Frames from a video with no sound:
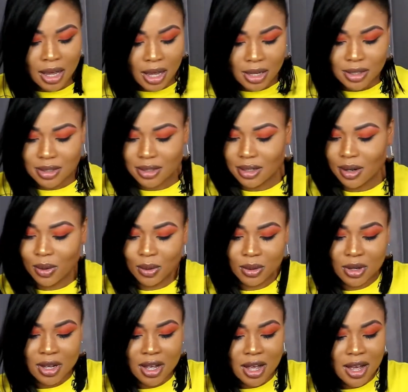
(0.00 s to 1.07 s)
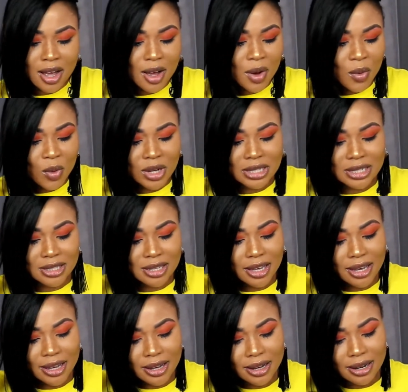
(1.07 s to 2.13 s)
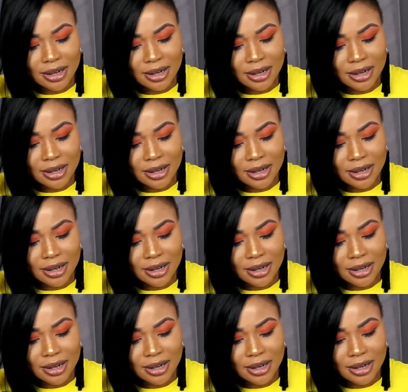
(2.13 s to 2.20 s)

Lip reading: So what is here?